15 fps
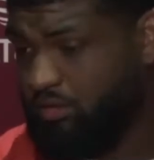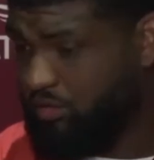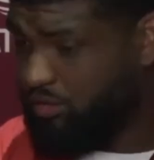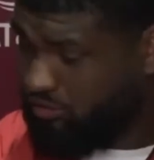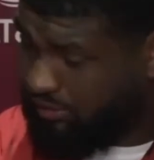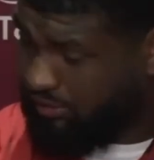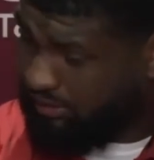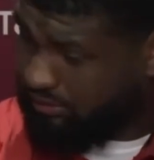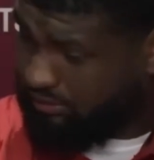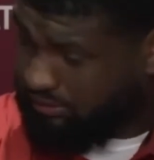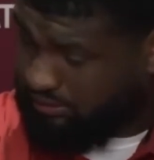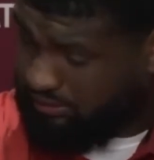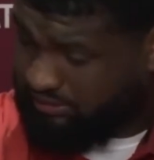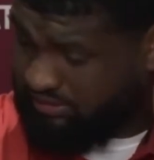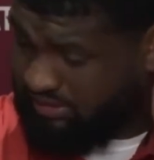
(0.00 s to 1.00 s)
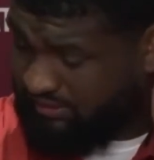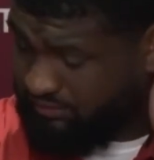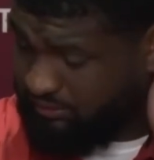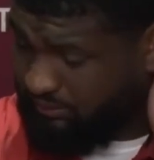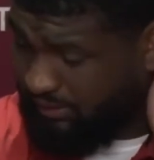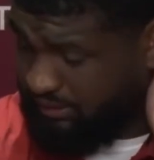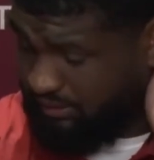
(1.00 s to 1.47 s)
Riley, you're definitely
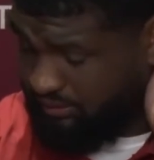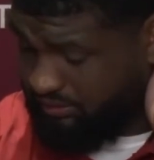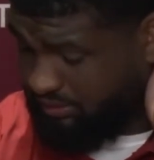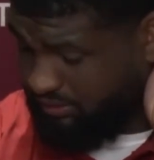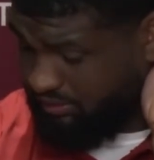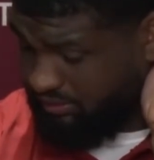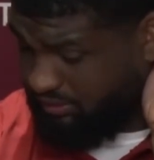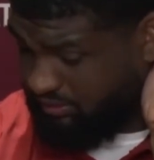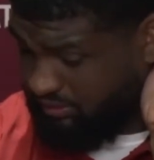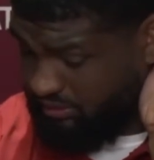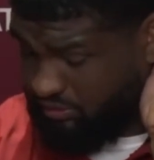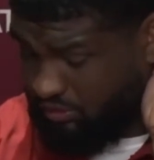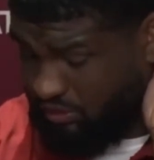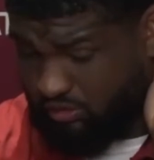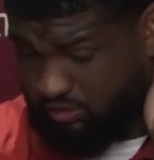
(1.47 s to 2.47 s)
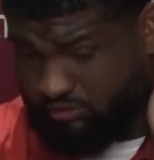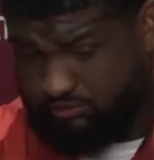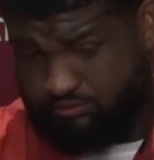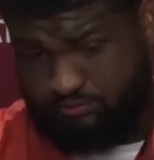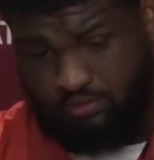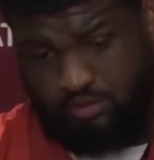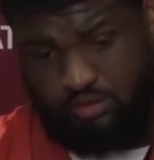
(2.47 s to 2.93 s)
right. It's hard.
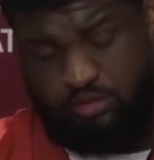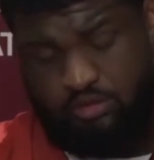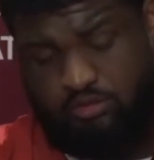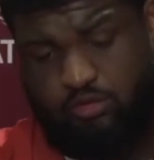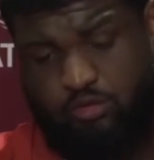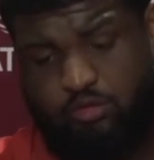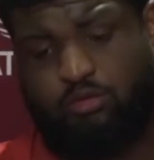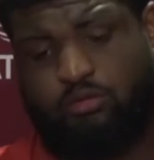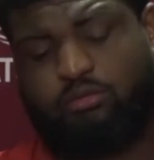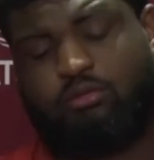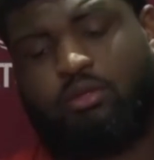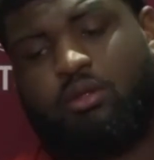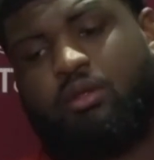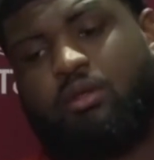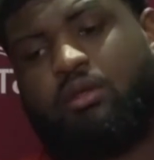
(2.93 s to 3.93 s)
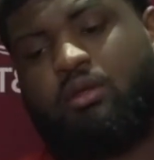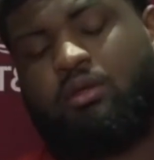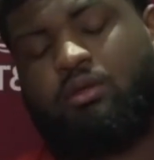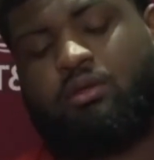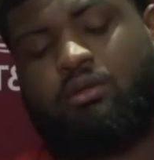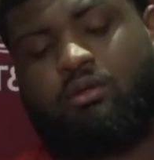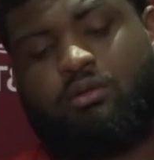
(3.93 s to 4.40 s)
It's hard.
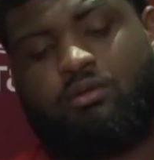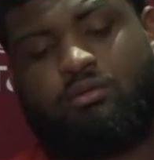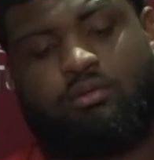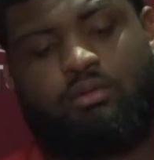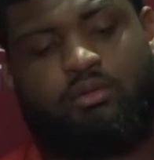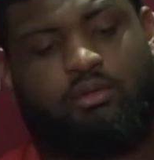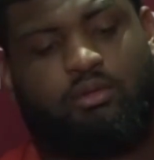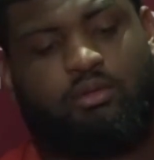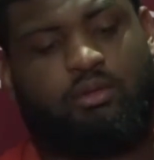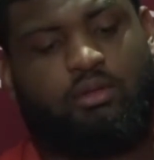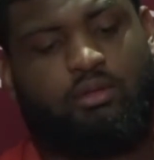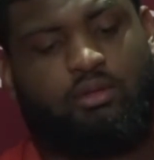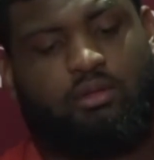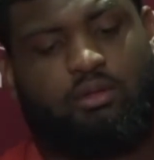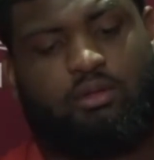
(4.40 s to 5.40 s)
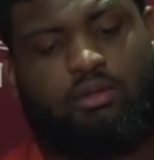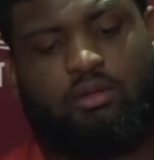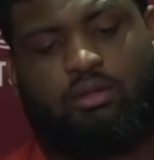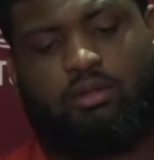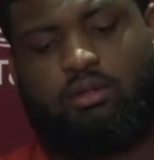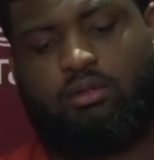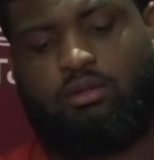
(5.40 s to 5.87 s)
You know,
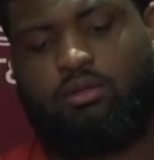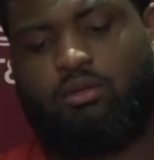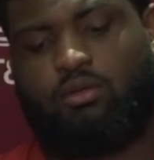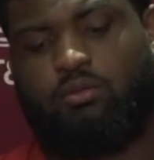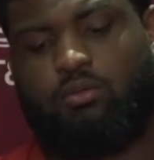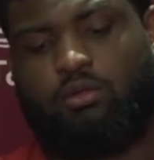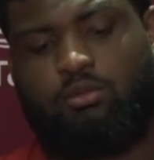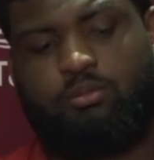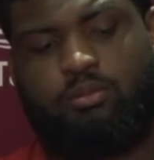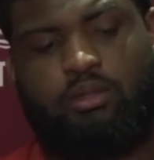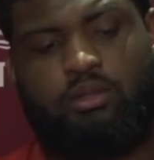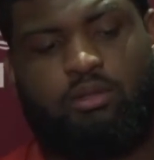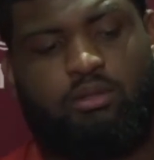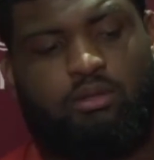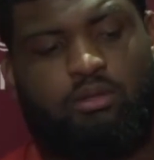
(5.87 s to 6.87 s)
you don't want to be,